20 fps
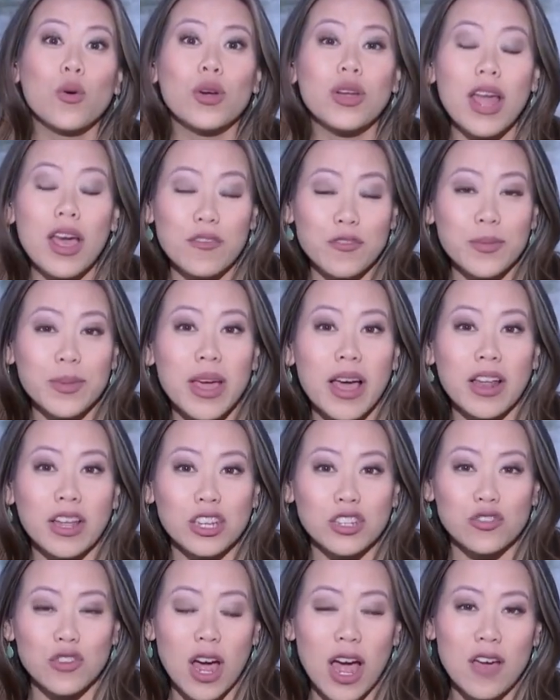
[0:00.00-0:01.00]
we're live from
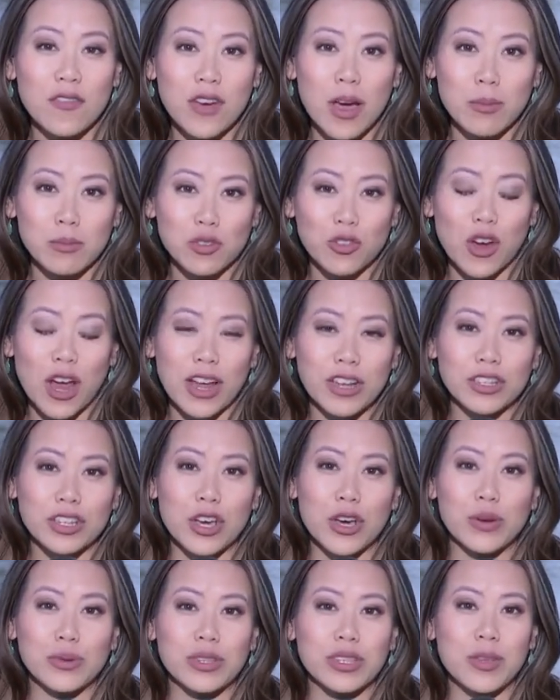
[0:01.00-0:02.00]
Kelly Drive. I'm Trang
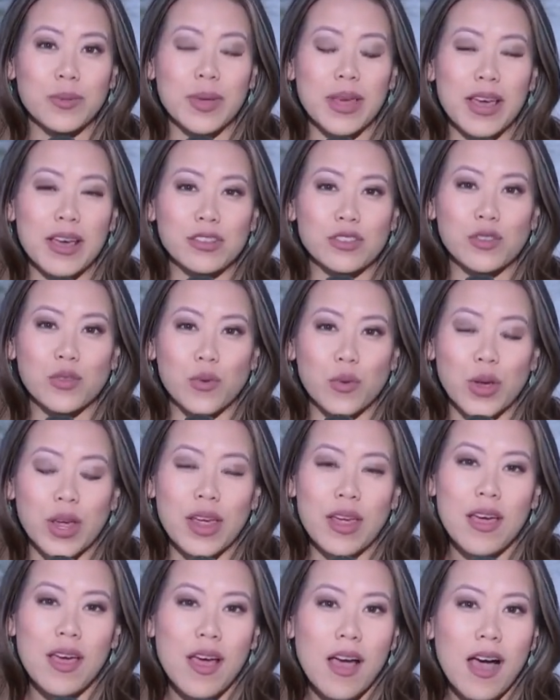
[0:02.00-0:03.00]
Do, CBS 3